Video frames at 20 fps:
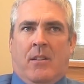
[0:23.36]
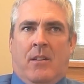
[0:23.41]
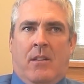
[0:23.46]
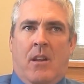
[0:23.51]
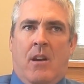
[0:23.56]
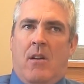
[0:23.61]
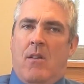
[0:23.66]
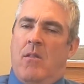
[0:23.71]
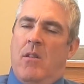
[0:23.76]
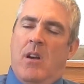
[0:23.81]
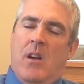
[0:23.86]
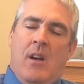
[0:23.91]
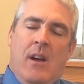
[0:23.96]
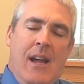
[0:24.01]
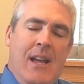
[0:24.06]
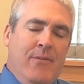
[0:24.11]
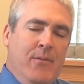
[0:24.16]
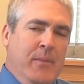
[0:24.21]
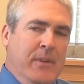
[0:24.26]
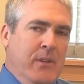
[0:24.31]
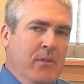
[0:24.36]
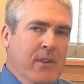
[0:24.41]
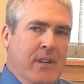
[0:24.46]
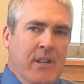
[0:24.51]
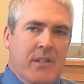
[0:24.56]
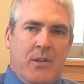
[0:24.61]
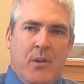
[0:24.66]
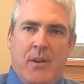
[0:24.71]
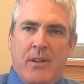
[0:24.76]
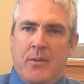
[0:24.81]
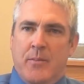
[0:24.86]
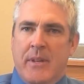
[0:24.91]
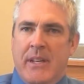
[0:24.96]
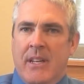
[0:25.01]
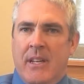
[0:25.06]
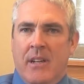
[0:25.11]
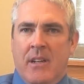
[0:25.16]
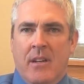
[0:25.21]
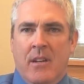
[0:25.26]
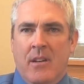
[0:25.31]
No, I haven't been to an SOS
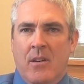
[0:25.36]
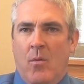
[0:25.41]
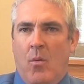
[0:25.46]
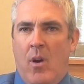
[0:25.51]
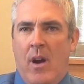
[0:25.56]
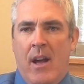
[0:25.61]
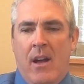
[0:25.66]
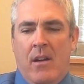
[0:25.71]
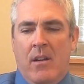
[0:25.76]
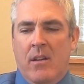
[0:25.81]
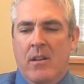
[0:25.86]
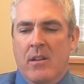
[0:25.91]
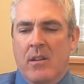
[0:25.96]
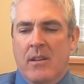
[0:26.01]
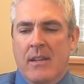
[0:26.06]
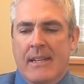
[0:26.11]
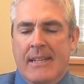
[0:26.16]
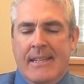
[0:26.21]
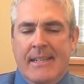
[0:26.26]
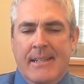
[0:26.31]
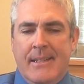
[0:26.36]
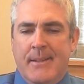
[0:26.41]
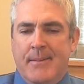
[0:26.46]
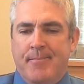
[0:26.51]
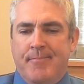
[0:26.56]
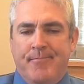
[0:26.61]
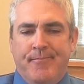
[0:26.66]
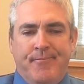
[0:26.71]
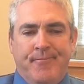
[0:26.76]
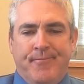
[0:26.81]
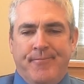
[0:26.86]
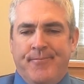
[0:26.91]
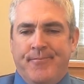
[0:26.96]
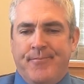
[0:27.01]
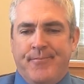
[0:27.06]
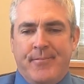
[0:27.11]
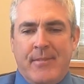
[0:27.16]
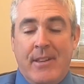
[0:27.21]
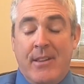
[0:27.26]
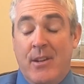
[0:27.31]
meeting in a while,
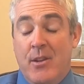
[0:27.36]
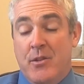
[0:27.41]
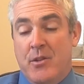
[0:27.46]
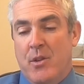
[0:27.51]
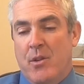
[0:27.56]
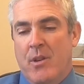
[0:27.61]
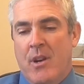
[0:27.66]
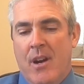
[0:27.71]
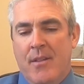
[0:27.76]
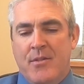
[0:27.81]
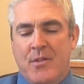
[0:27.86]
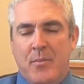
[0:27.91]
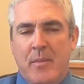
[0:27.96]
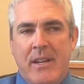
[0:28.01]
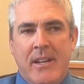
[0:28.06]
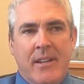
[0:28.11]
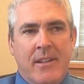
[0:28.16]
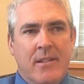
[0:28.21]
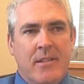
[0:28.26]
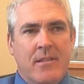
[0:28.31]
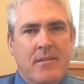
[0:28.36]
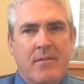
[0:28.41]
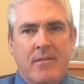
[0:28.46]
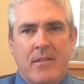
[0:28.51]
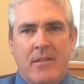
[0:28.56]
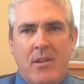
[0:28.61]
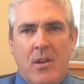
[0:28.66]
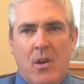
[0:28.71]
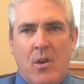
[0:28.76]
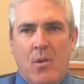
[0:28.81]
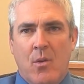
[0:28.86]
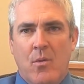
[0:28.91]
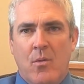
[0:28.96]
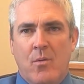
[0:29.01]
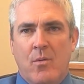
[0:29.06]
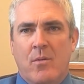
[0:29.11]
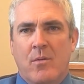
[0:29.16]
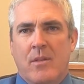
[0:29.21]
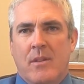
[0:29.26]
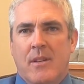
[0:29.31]
and there is no cuffs meetings,
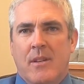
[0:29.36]
so